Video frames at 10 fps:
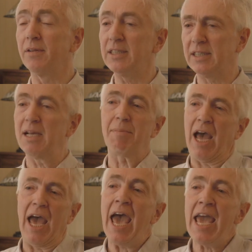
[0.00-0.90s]
And this thing
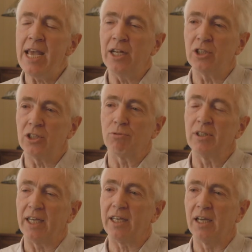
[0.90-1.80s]
about age is
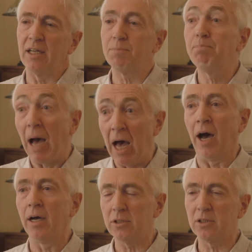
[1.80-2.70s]
ridiculous,
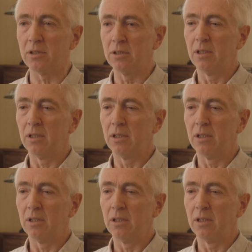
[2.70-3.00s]
but